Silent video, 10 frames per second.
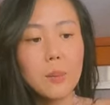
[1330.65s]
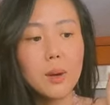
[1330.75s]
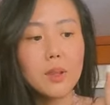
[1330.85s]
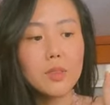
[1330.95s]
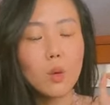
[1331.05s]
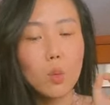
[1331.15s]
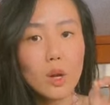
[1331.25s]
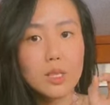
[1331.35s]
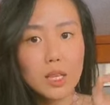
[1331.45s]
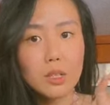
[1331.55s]
but the
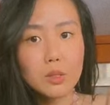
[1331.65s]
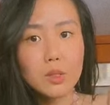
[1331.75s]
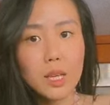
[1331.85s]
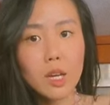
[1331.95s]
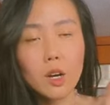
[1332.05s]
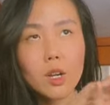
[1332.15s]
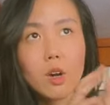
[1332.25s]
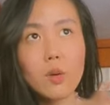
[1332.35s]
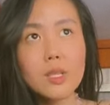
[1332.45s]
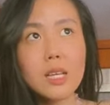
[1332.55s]
ones I do take on, I
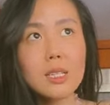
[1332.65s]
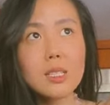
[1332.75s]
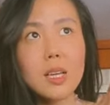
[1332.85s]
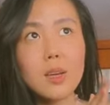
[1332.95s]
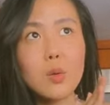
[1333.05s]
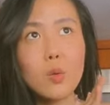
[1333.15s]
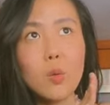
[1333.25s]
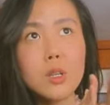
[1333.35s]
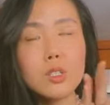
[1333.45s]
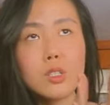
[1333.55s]
always ask like,
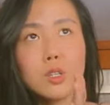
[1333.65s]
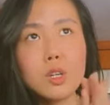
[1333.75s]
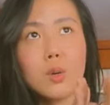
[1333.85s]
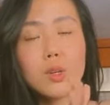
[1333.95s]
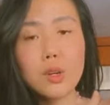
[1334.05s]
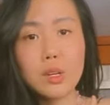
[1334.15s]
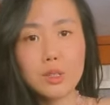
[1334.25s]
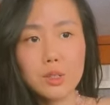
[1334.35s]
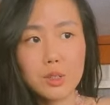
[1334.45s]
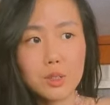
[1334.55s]
what, do you know what you're here
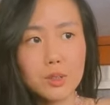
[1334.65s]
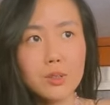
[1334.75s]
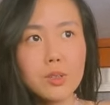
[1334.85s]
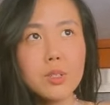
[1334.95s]
to do?